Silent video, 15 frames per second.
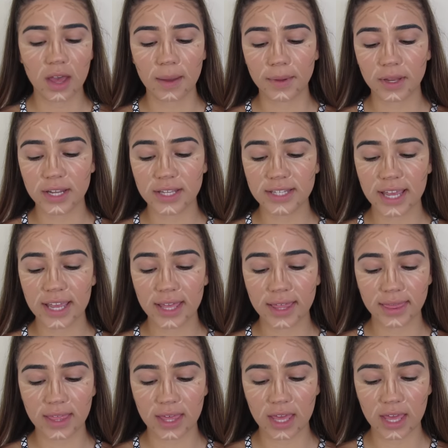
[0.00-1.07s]
going to
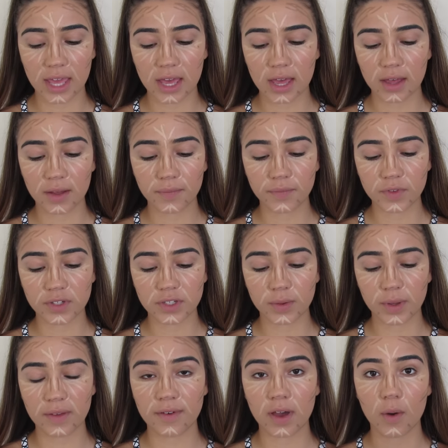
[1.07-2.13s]
take the
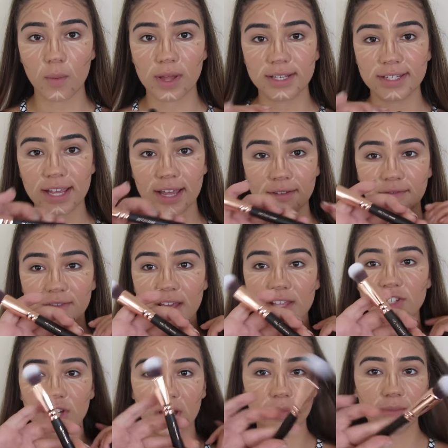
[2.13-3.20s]
Zoeva 110
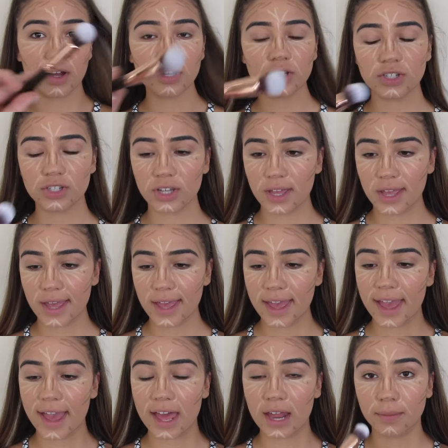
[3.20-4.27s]
Face Shape Brush,
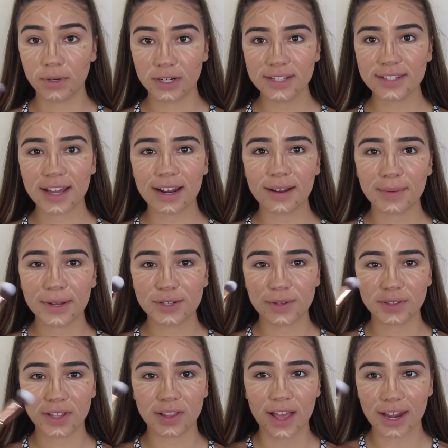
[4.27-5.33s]
and I'm going to start out by
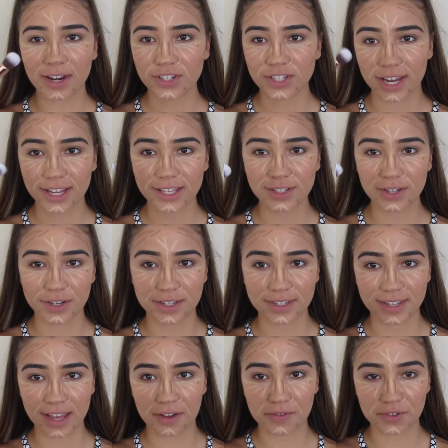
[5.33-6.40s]
doing the lighter shades
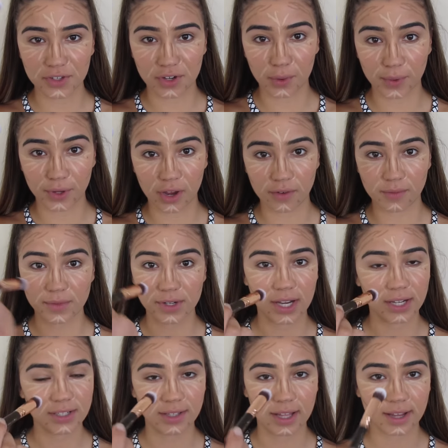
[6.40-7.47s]
because I obviously don't want to go from
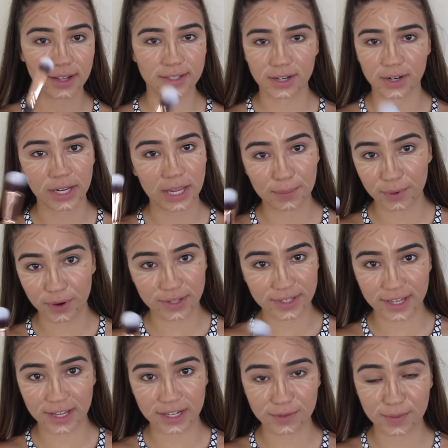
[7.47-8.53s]
dark to light because then I'll get
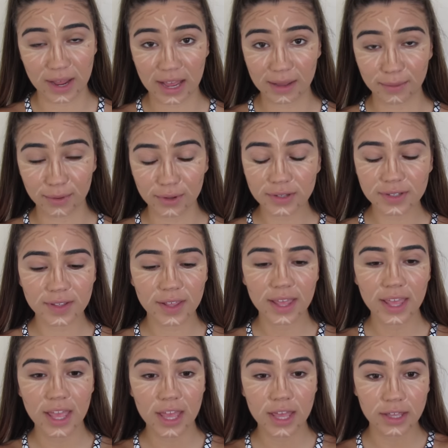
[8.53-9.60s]
bronzer under my eyeballs.
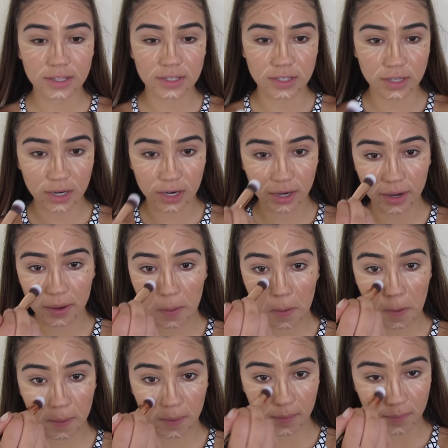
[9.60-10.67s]
So, I'm
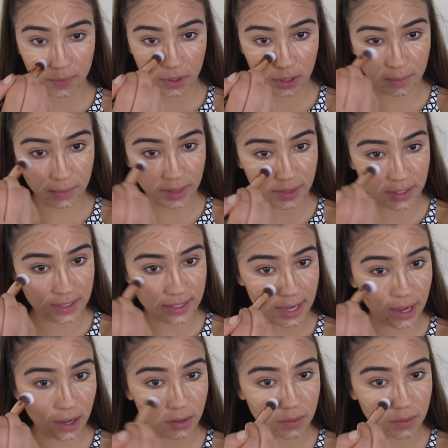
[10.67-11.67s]
going to blend this out.